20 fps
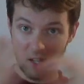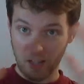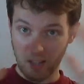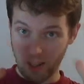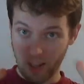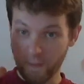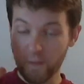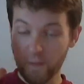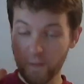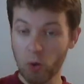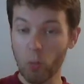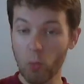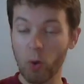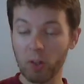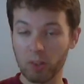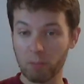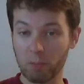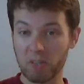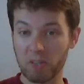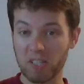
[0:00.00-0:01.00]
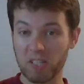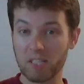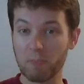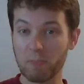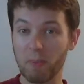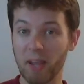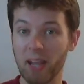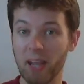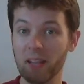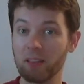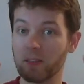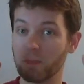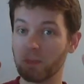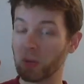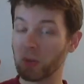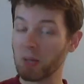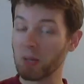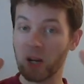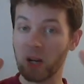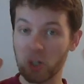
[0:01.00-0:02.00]
If you want to participate,
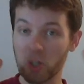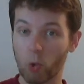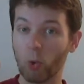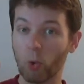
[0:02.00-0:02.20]
pretty much